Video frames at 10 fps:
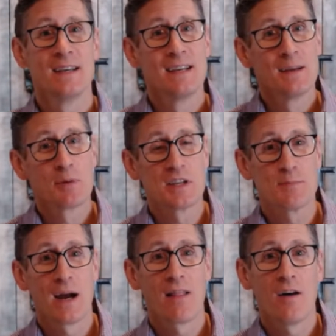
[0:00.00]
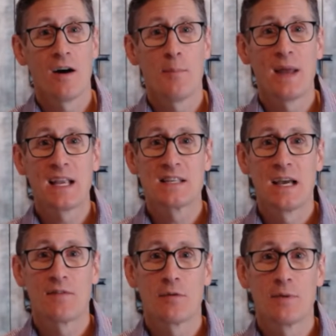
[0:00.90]
Because by law, banks
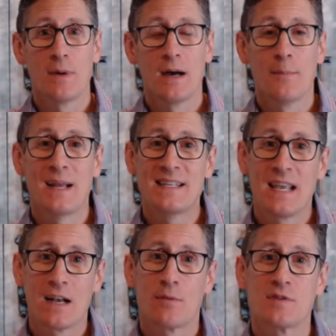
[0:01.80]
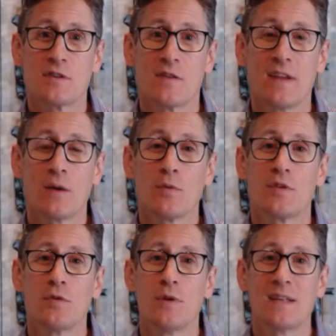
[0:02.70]
have to maintain a reserve equal
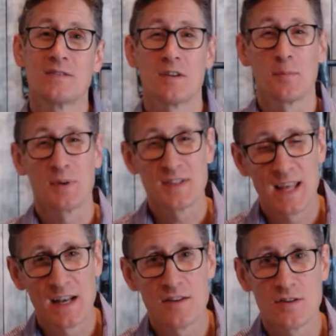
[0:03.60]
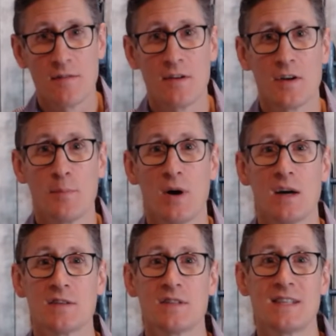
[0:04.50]
to a certain percentage of their
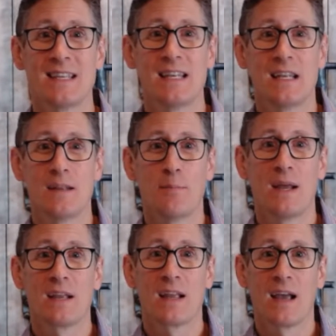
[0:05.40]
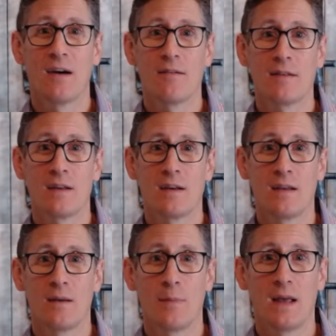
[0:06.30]
deposits in a bank account
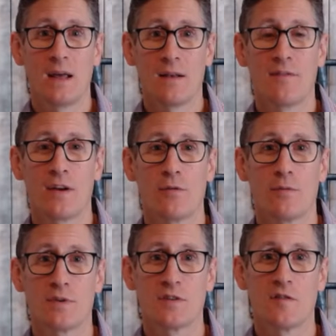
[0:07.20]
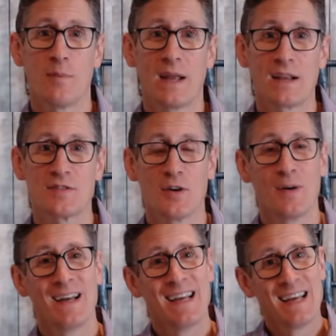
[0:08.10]
at a Federal Reserve Bank.
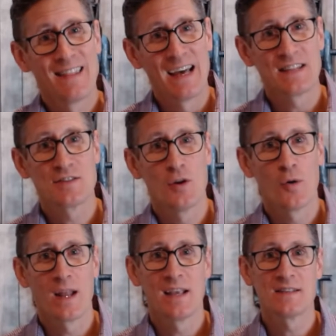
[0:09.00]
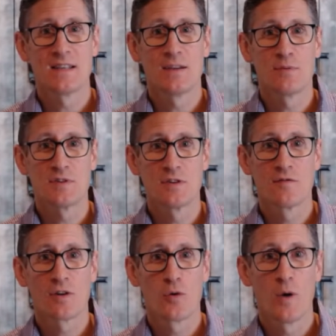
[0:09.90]
So that's known as the
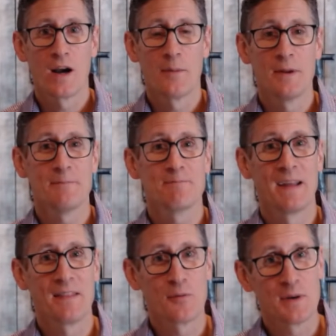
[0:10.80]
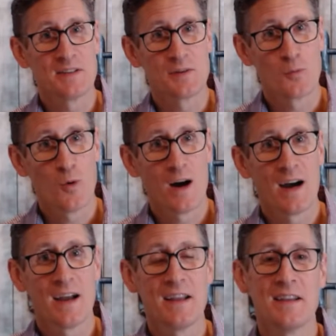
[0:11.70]
reserve requirement, and the reason
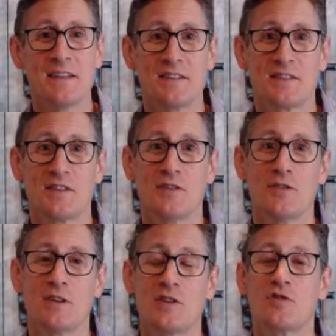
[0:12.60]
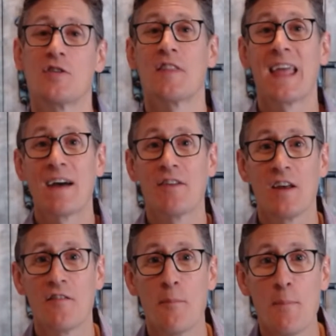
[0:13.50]
why is to ensure that they have
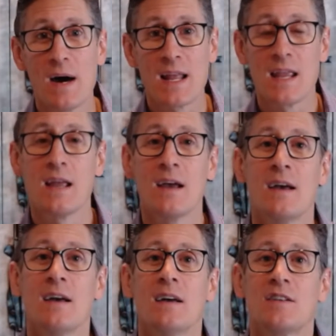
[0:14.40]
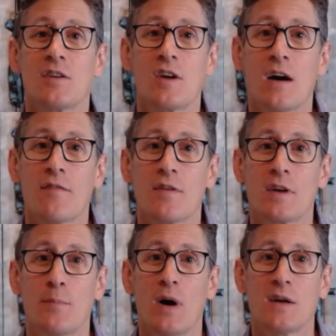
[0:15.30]
enough money to cover
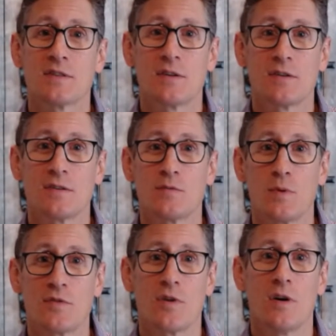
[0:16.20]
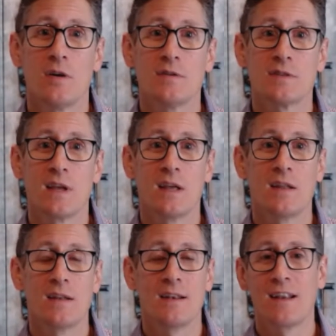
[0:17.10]
depositors' withdrawals
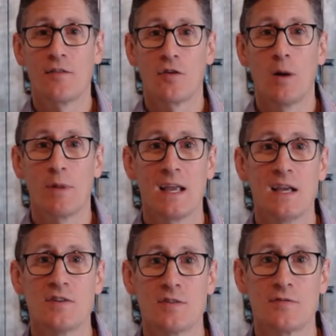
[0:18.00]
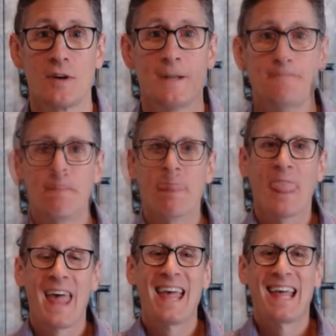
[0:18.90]
and any other obligations, right?
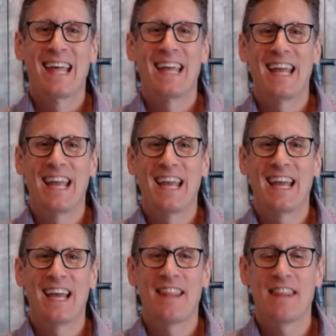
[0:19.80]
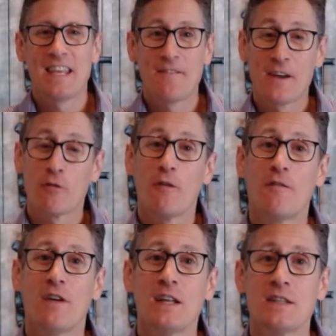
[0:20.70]
And the federal
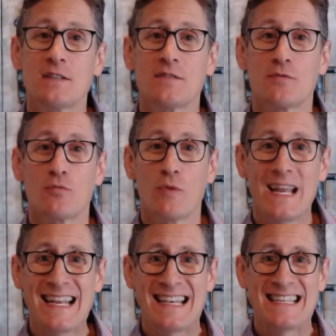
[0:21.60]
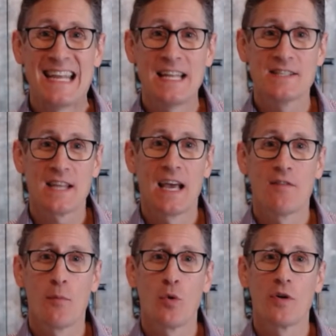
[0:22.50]
funds rate tends to have
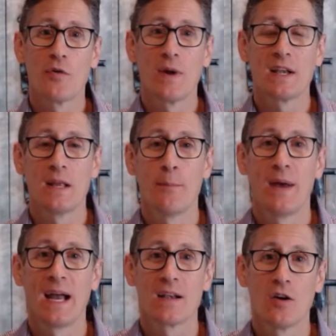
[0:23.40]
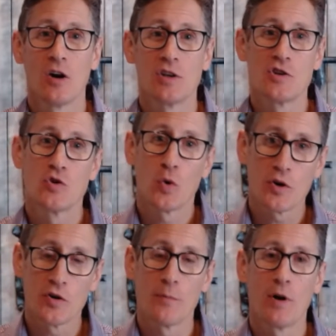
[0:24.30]
a more direct impact on
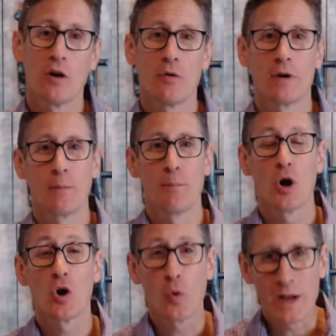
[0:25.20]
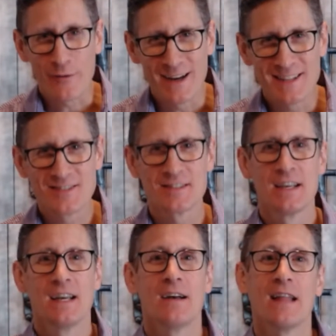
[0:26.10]
short-term borrowing rates,
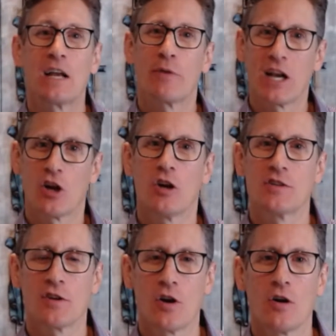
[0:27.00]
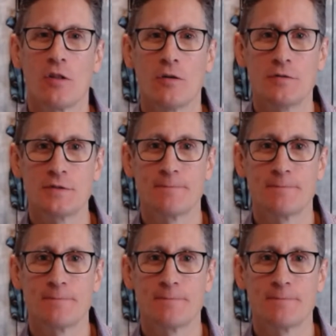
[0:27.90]
like credit cards and car loans.